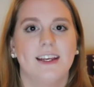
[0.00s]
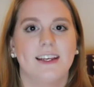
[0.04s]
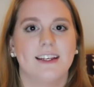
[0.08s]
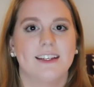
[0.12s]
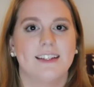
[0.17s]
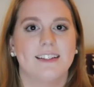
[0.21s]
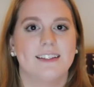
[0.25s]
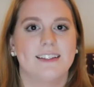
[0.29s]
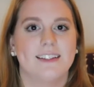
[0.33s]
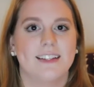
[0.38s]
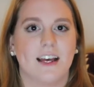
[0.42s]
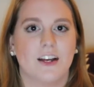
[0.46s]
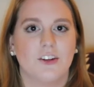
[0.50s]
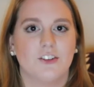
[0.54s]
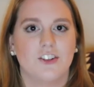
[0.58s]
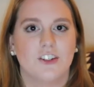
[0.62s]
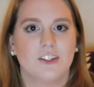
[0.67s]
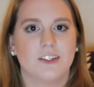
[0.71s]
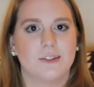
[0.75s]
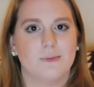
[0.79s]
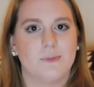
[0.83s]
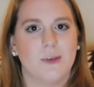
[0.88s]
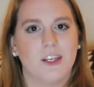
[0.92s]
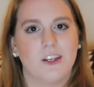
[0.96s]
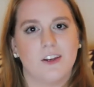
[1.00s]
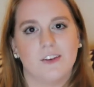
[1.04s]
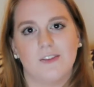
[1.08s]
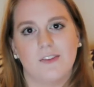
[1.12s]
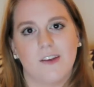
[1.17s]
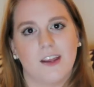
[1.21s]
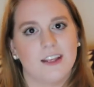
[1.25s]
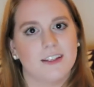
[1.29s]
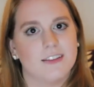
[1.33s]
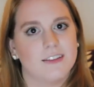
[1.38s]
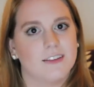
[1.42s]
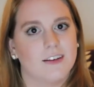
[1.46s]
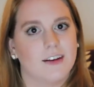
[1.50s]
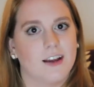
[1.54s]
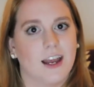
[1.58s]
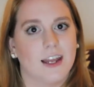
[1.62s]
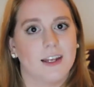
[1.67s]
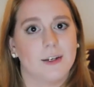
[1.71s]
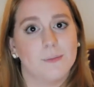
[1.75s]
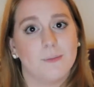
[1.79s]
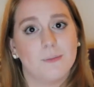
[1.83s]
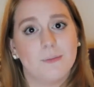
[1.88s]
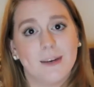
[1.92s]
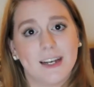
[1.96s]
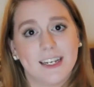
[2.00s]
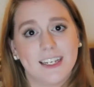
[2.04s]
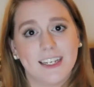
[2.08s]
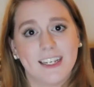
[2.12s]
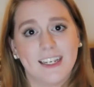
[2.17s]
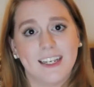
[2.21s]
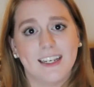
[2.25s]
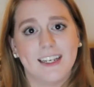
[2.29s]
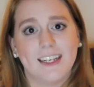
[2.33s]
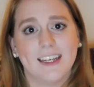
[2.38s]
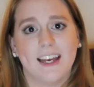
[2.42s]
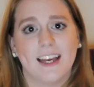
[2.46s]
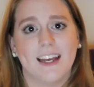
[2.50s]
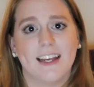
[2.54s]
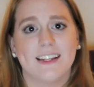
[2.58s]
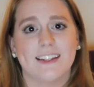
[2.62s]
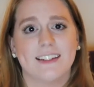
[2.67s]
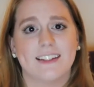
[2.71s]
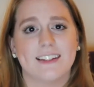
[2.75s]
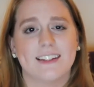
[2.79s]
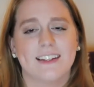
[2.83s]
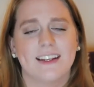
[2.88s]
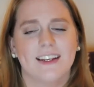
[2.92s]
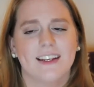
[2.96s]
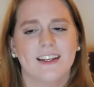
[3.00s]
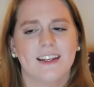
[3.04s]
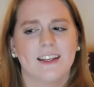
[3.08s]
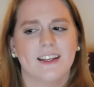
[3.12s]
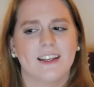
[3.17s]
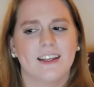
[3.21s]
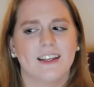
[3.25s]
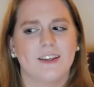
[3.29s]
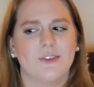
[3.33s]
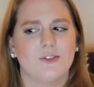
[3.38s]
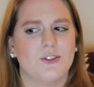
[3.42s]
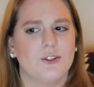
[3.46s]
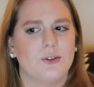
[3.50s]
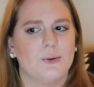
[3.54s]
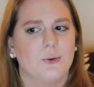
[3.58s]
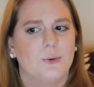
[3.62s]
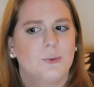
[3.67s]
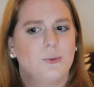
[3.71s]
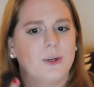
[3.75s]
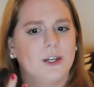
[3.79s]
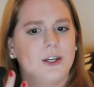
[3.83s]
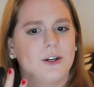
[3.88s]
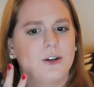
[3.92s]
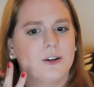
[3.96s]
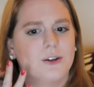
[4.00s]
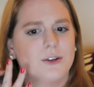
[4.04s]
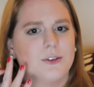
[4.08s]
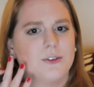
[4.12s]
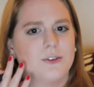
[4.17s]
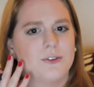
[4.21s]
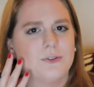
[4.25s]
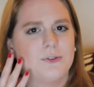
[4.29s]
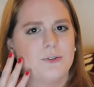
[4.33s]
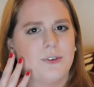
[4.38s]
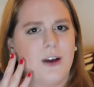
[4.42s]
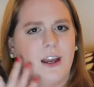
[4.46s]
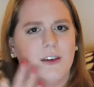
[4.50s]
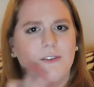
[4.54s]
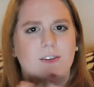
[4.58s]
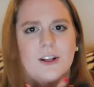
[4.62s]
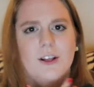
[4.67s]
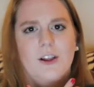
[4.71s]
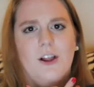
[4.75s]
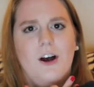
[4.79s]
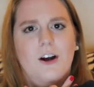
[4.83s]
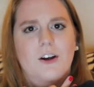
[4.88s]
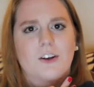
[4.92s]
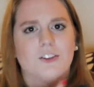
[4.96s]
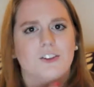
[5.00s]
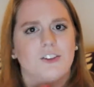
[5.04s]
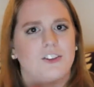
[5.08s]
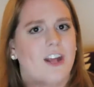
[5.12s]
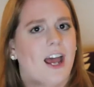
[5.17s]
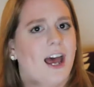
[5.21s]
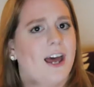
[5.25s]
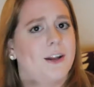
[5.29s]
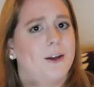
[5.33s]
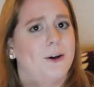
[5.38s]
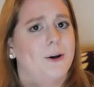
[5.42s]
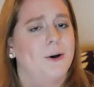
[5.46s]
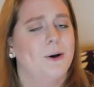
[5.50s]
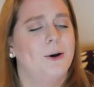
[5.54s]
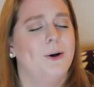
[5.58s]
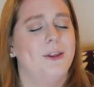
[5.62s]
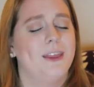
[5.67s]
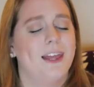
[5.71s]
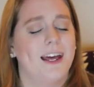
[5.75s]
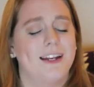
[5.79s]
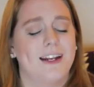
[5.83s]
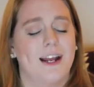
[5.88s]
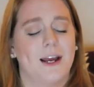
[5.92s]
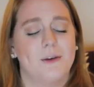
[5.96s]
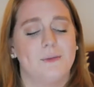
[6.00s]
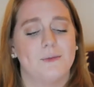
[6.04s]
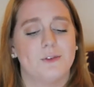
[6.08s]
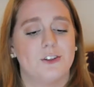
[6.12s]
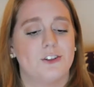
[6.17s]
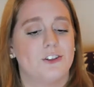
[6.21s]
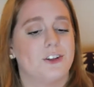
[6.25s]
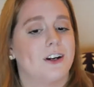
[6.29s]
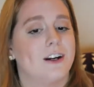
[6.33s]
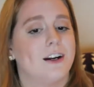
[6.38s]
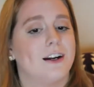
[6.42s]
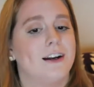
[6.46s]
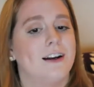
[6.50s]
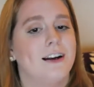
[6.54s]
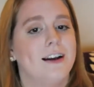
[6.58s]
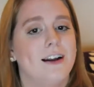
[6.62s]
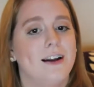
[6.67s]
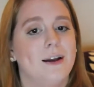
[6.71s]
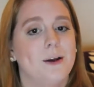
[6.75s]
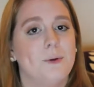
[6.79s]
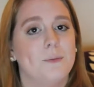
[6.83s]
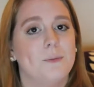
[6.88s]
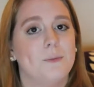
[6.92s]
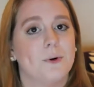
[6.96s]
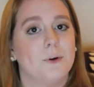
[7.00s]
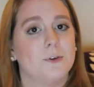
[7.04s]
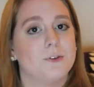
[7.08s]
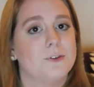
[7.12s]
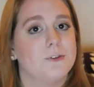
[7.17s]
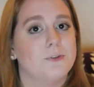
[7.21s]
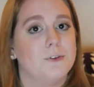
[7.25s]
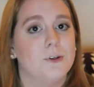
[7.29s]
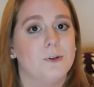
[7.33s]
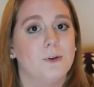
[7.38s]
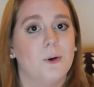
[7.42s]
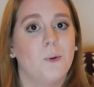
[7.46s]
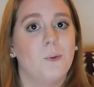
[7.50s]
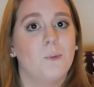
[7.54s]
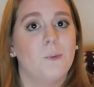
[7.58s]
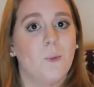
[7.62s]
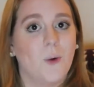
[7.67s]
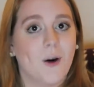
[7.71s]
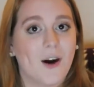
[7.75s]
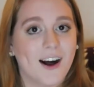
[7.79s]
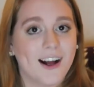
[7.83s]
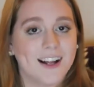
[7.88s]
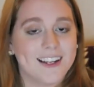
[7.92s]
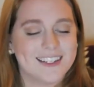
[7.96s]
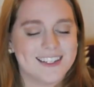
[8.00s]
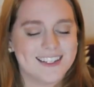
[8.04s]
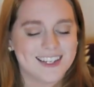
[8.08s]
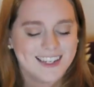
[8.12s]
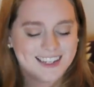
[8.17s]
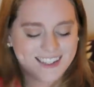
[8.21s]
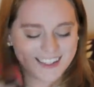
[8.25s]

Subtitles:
because that'll just make your face look kind of muddy and gives you a weird 5 o'clock shadow that I'm sure most of you don't want.